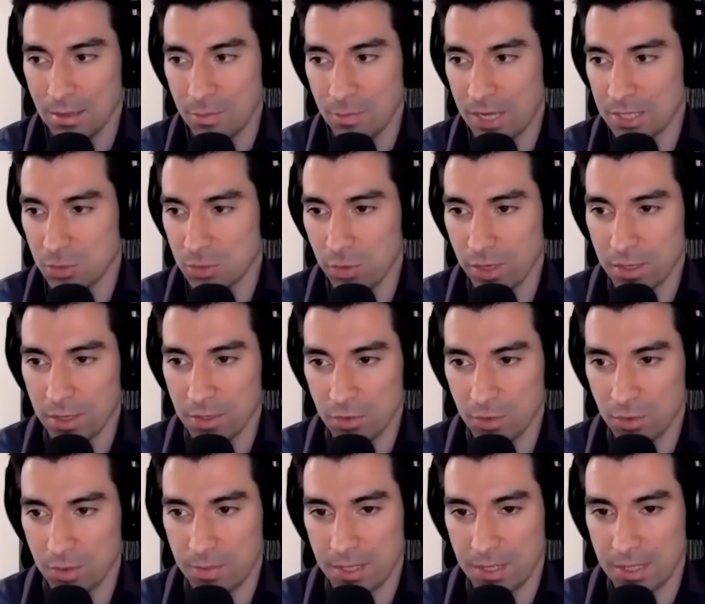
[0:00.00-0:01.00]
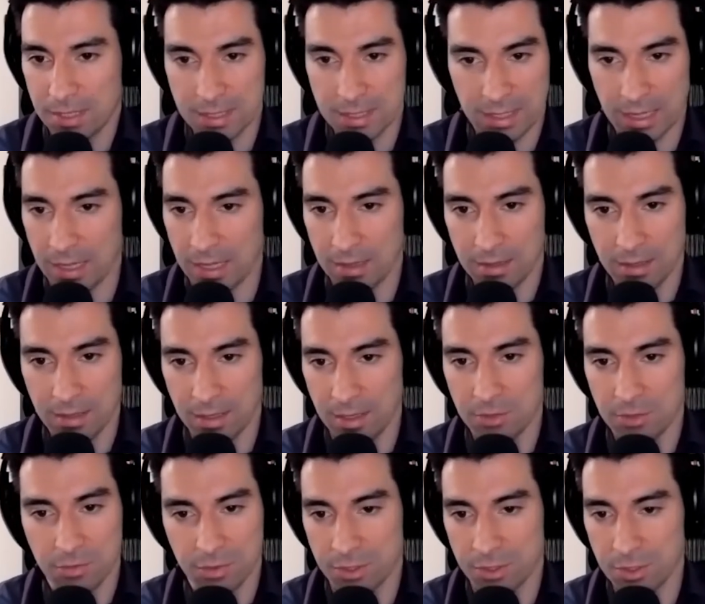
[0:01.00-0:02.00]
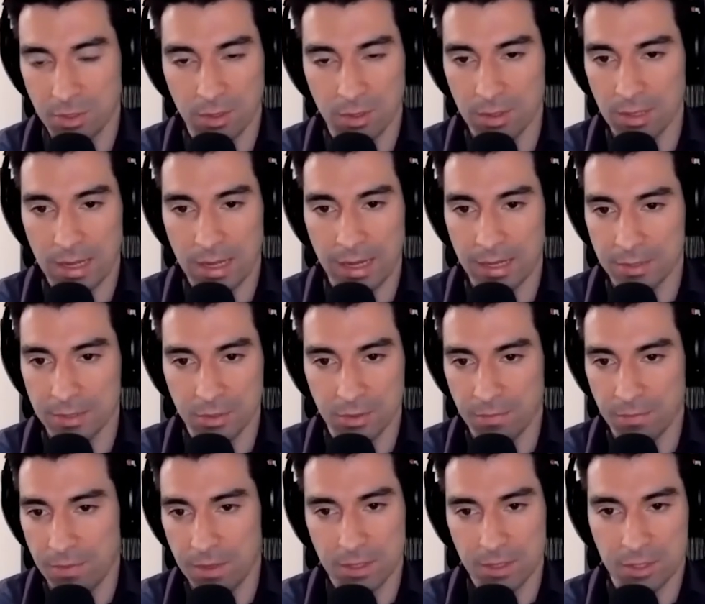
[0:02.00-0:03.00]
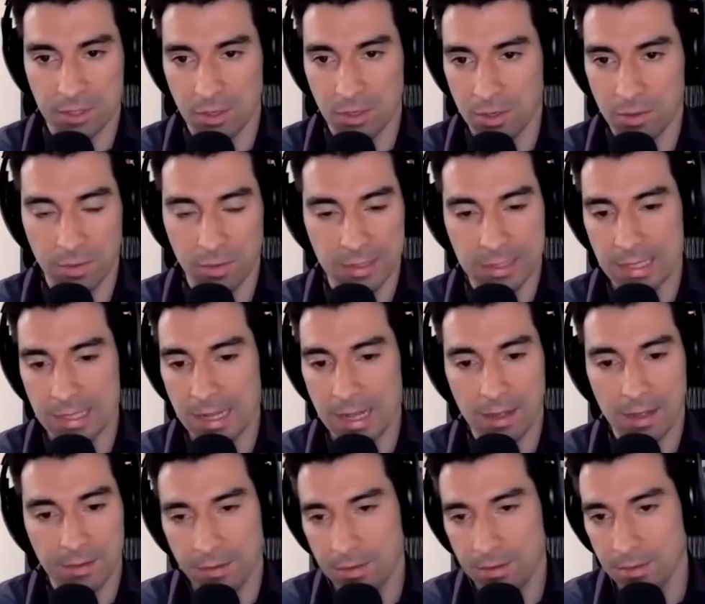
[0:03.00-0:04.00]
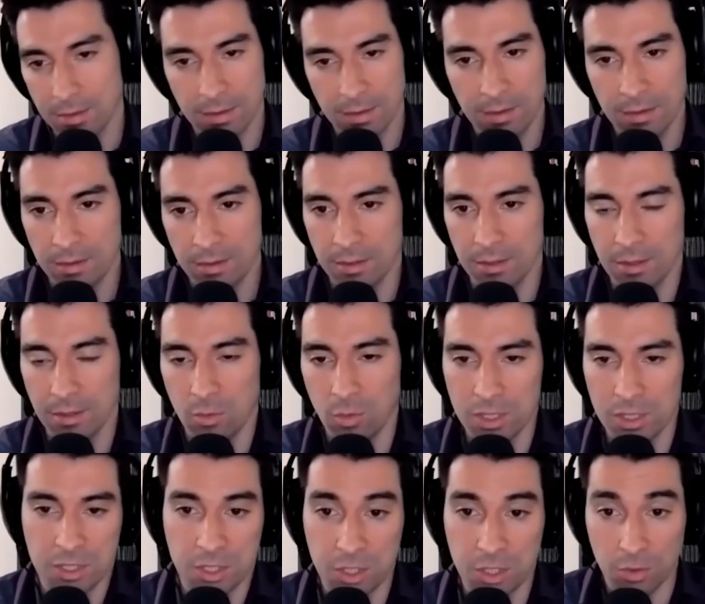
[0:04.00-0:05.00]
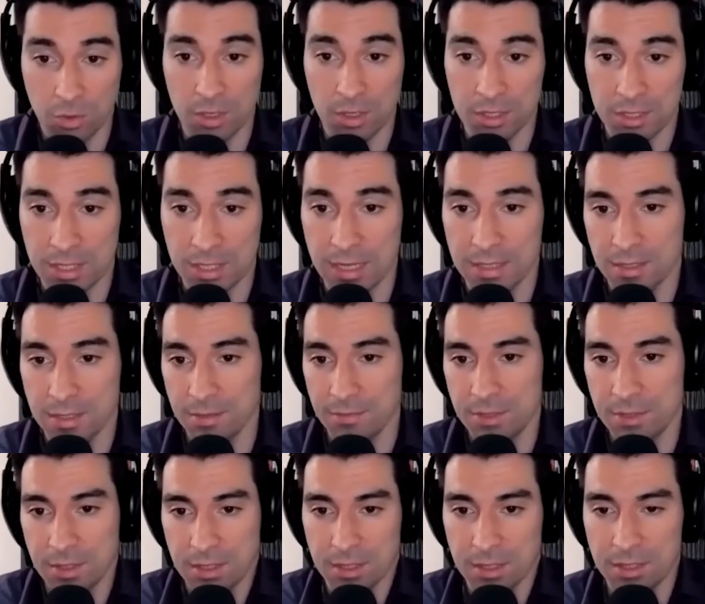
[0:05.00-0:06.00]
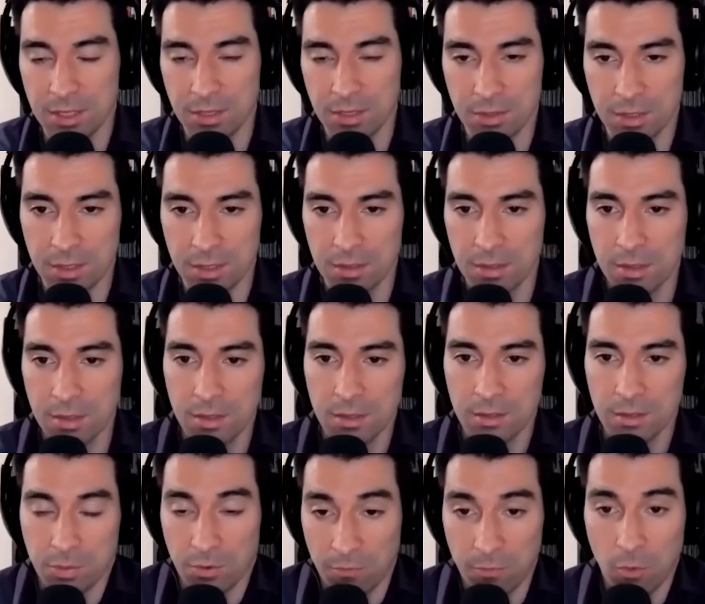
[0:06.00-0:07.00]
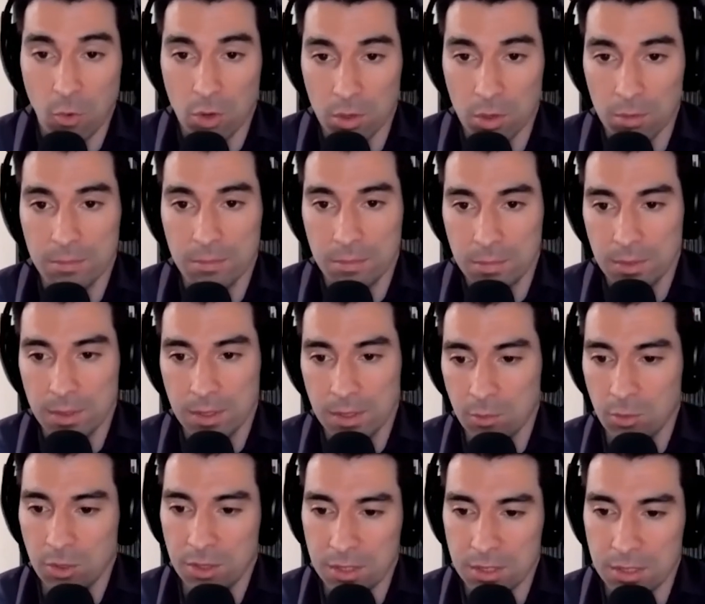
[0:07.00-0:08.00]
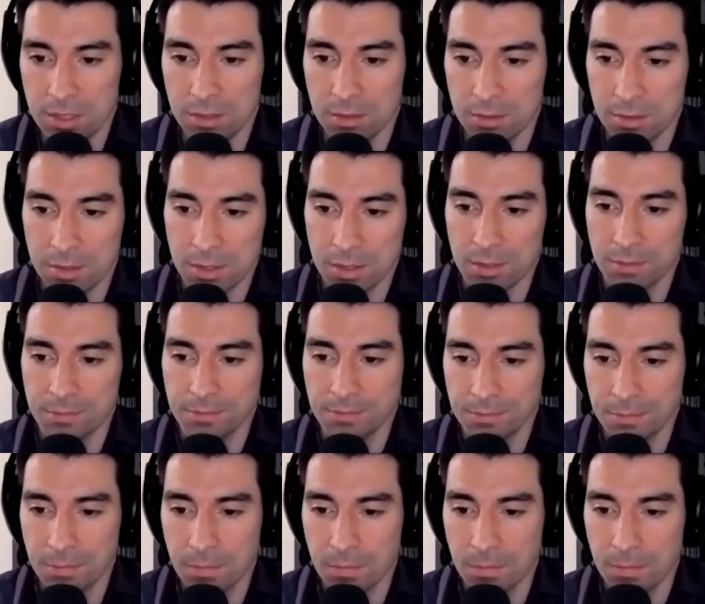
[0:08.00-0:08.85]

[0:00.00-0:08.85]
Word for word: the best way to do it because again, the interests aren't aligned. So if things start going south, you know, what's your incentive to continue to perform with the deal? So